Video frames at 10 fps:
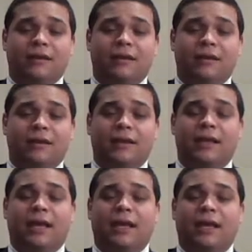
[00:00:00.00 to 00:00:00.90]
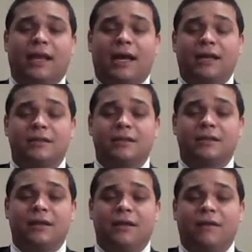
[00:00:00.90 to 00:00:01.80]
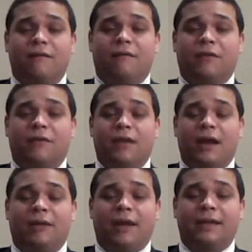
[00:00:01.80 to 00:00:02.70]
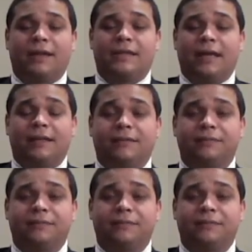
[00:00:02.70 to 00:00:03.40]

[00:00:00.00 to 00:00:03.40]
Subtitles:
in the headlines for the Iran Daily.